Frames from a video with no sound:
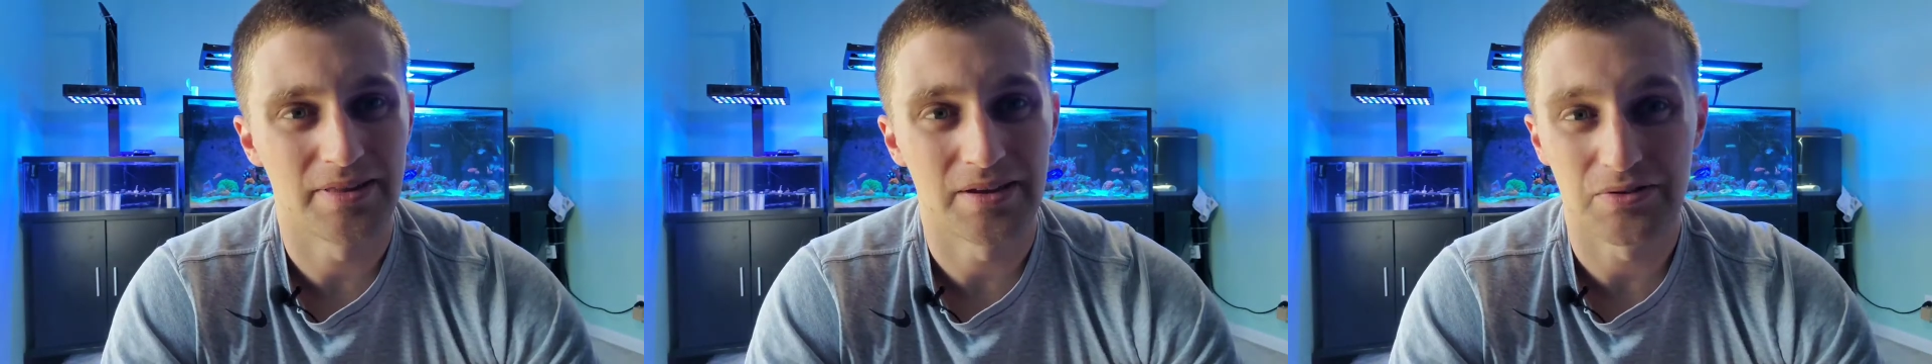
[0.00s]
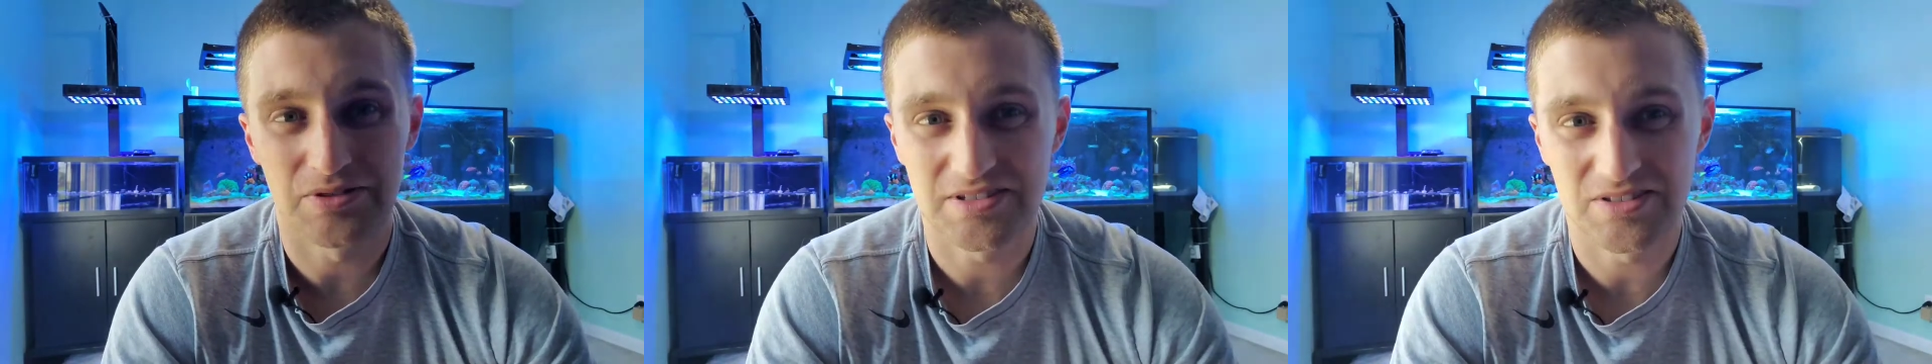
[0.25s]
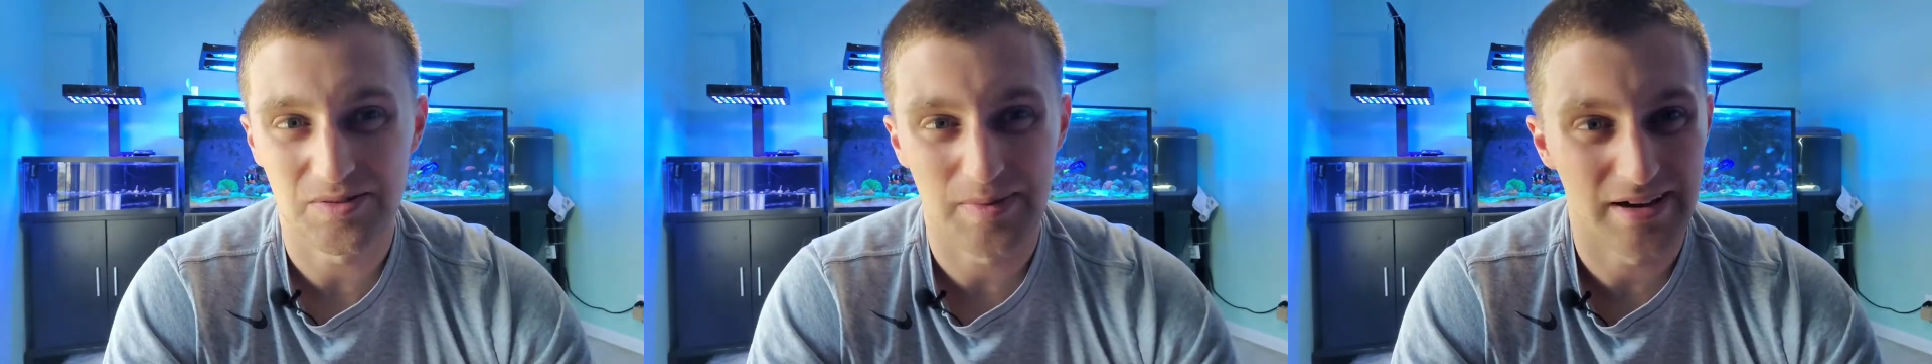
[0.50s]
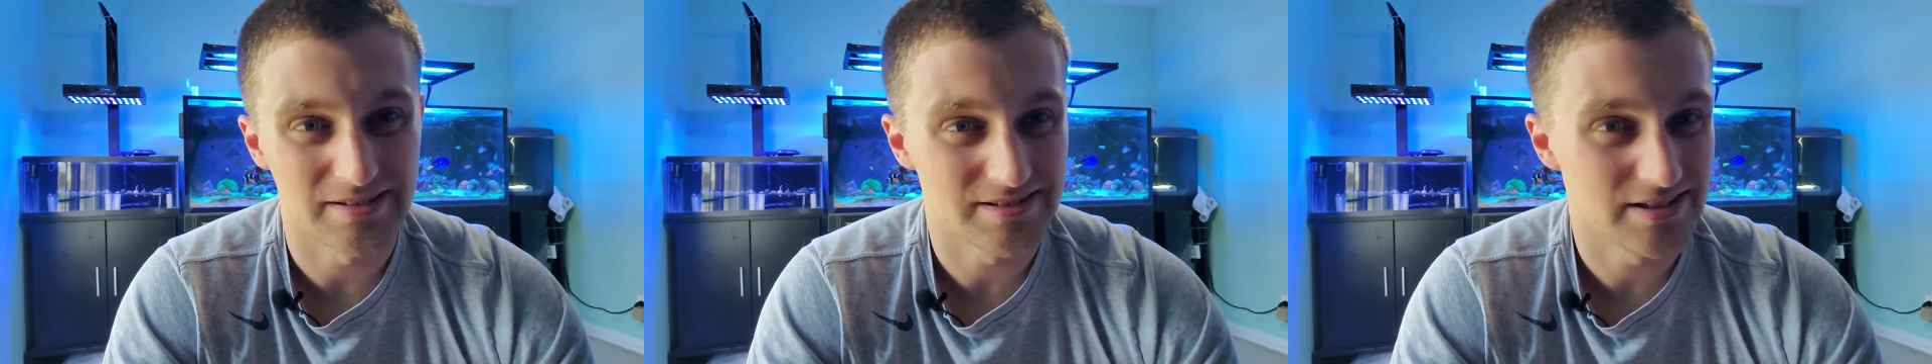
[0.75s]
but they were still
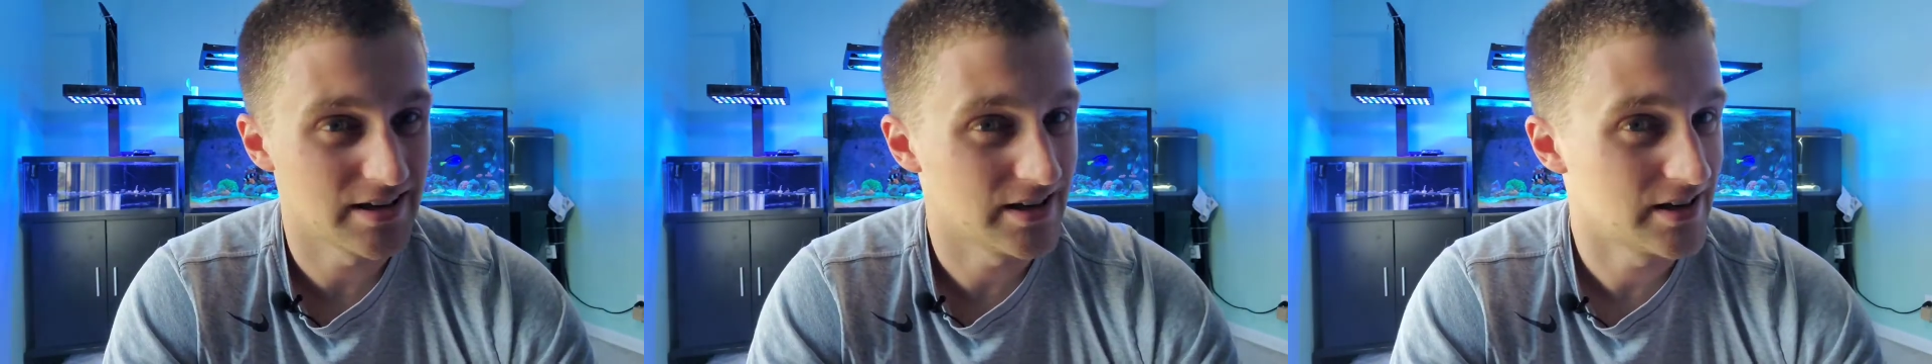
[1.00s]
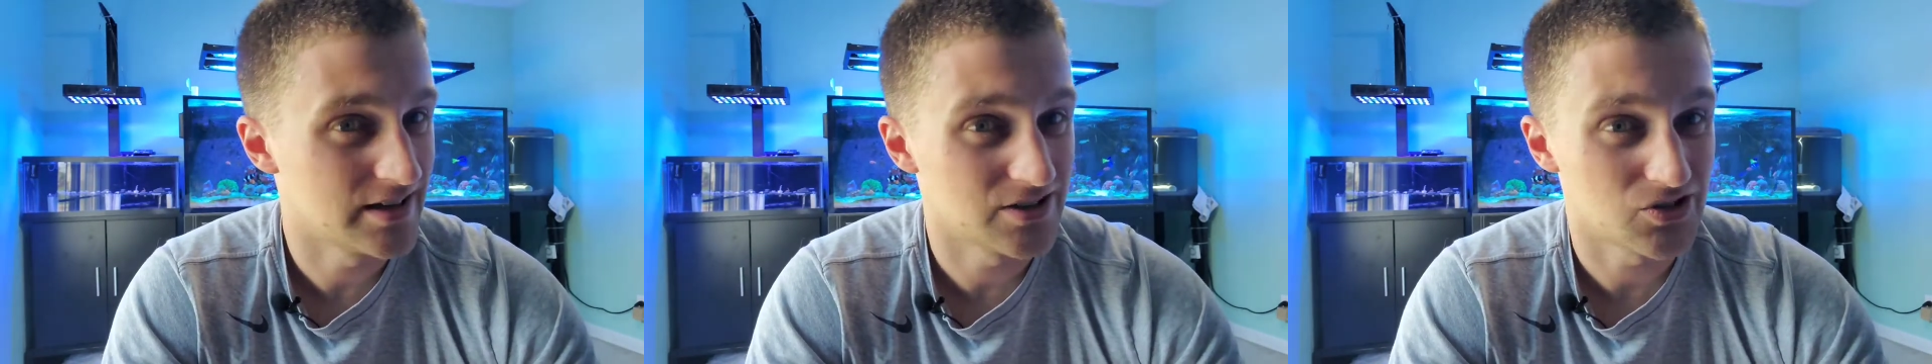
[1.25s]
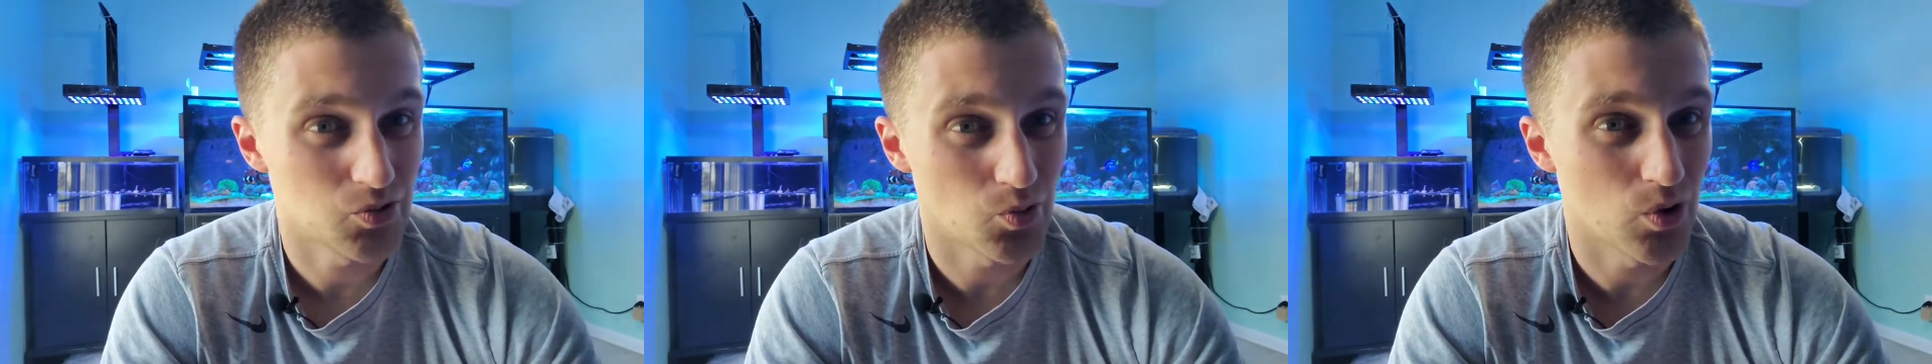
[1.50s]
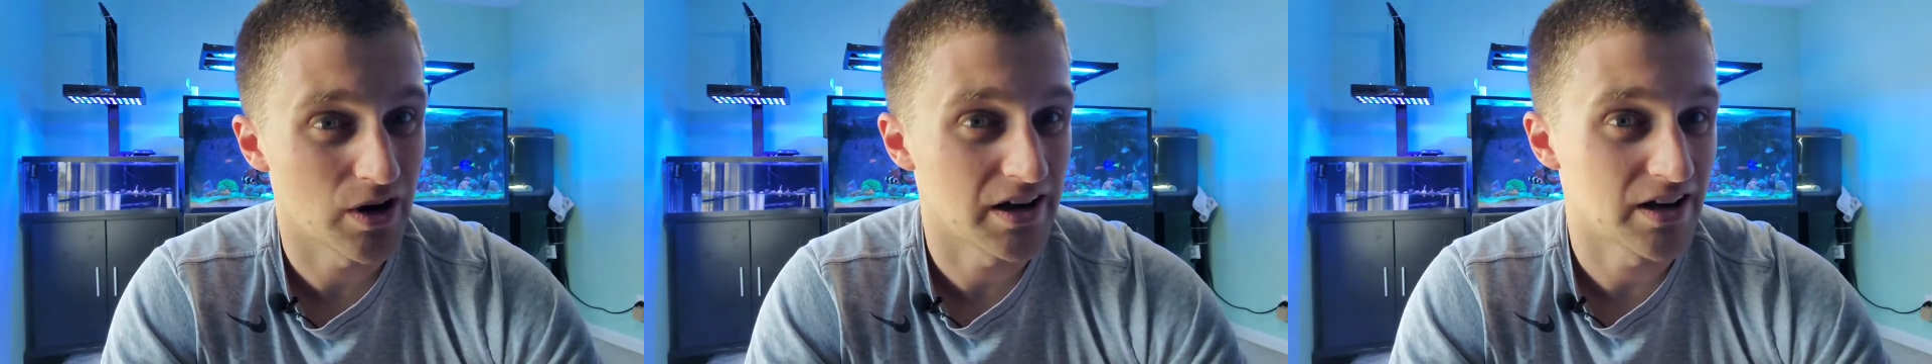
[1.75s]
about 10,
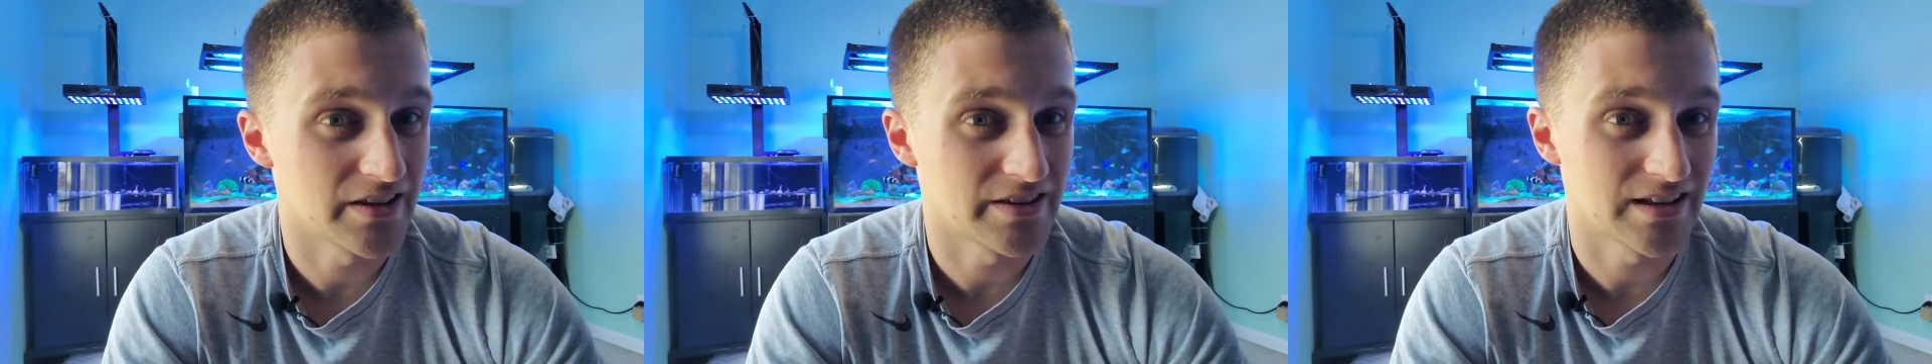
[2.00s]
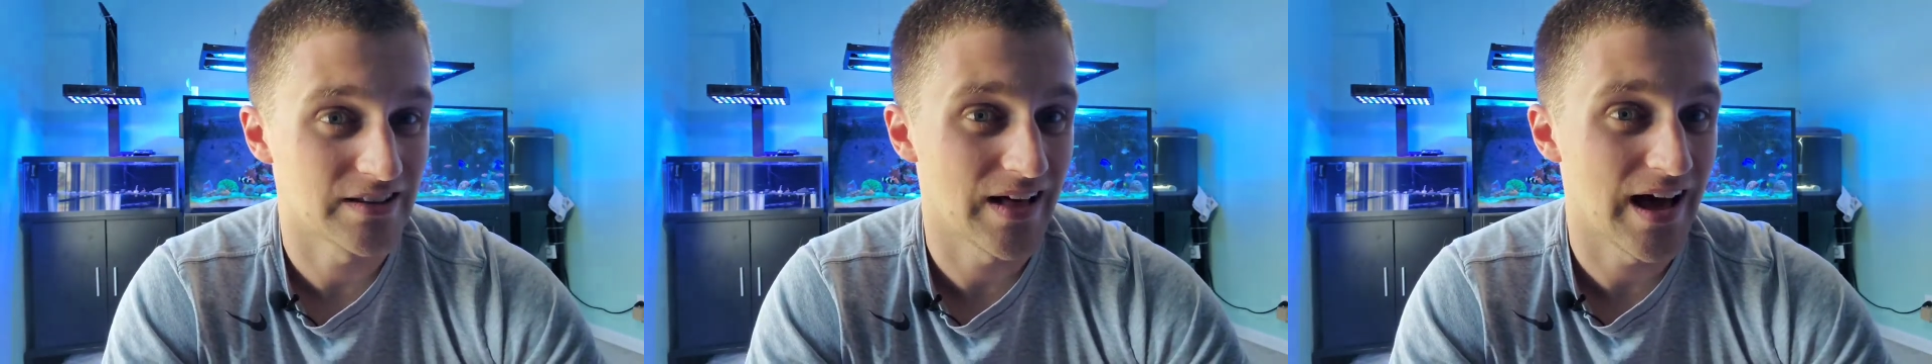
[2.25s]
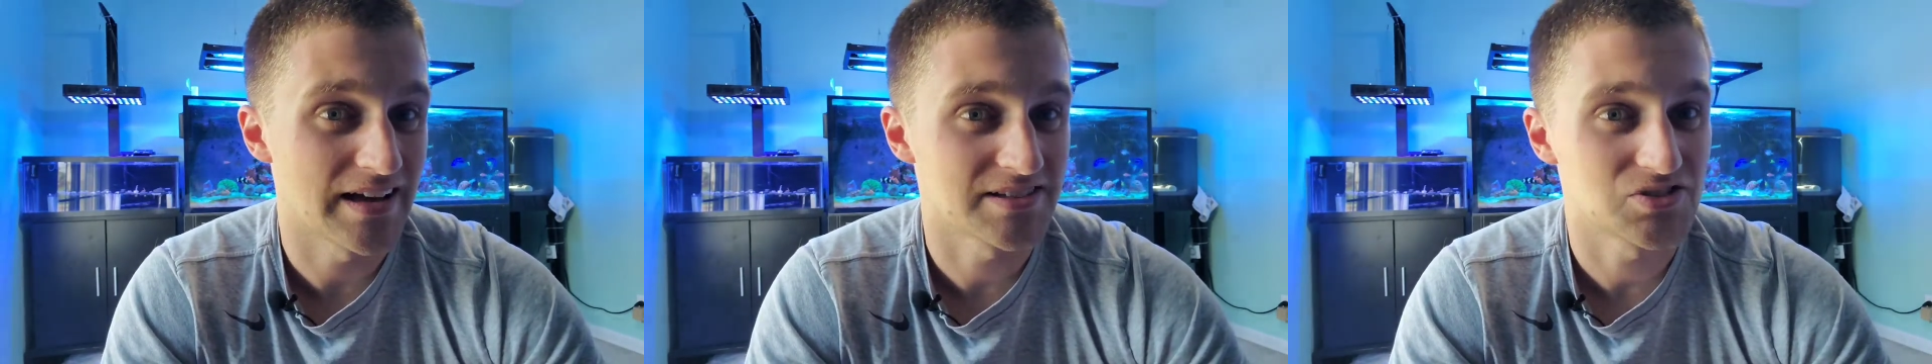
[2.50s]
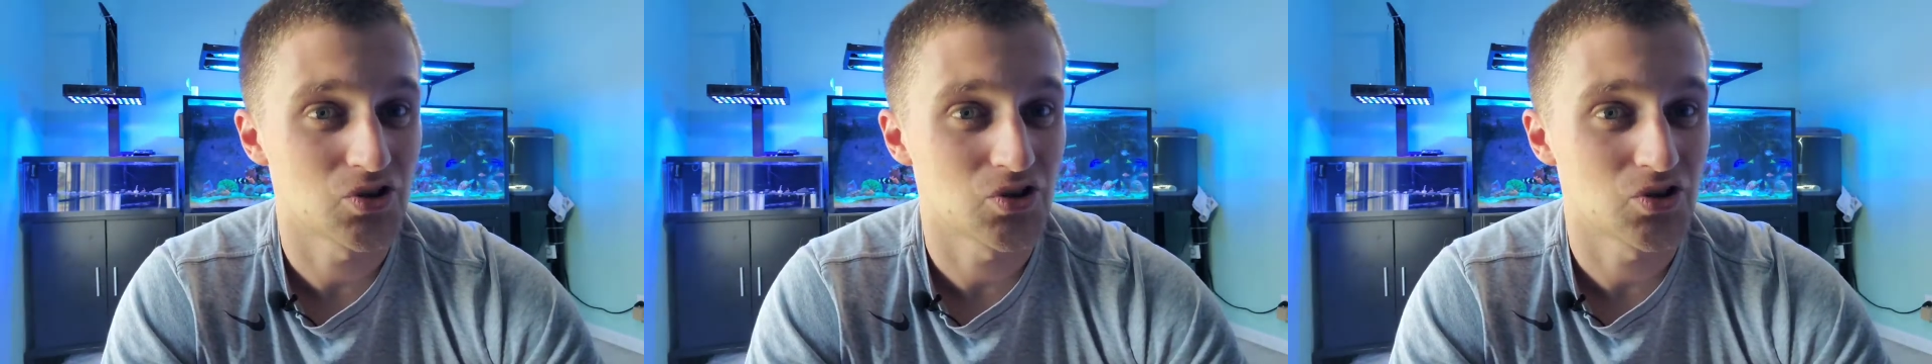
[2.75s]
20 on the glass